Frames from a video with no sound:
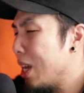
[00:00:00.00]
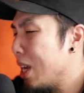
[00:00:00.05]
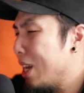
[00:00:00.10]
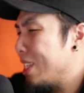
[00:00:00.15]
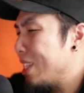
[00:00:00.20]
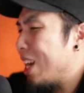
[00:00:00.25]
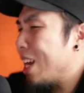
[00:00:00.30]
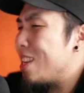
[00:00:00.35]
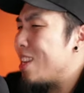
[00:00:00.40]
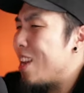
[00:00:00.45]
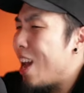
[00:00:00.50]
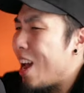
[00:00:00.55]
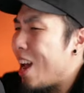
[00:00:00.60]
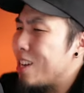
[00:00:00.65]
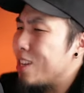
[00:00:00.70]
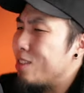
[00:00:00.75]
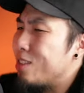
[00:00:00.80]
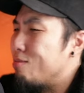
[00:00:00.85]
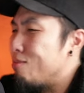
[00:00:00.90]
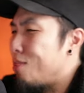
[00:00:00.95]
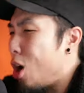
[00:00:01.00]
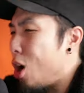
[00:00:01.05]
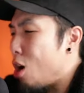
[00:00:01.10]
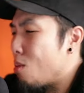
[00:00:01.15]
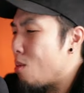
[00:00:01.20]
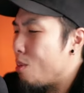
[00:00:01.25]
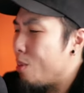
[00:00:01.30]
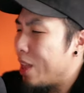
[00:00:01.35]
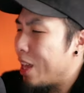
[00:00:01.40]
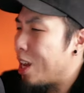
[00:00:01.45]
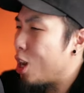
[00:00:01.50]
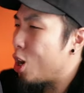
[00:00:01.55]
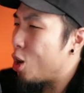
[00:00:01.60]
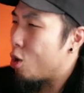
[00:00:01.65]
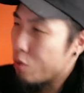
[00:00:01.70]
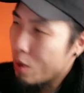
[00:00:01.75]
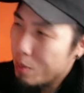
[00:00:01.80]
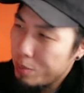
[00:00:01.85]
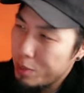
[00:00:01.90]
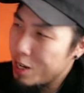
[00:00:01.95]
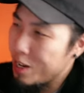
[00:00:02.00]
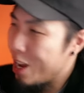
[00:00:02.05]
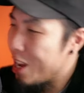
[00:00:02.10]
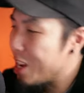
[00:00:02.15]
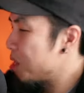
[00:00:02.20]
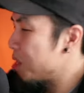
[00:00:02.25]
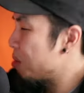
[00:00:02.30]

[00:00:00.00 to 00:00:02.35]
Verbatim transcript: It's like a knight armor, but like a corrupted knight